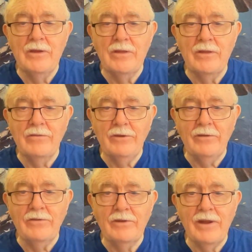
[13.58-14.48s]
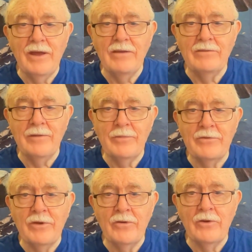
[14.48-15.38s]
This is today's
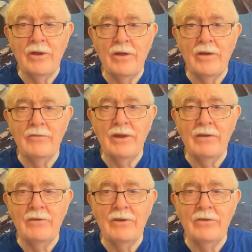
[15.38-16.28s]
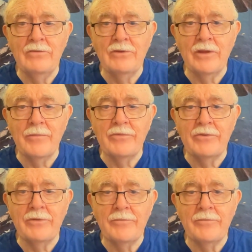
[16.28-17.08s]
episode of Daily News Clips.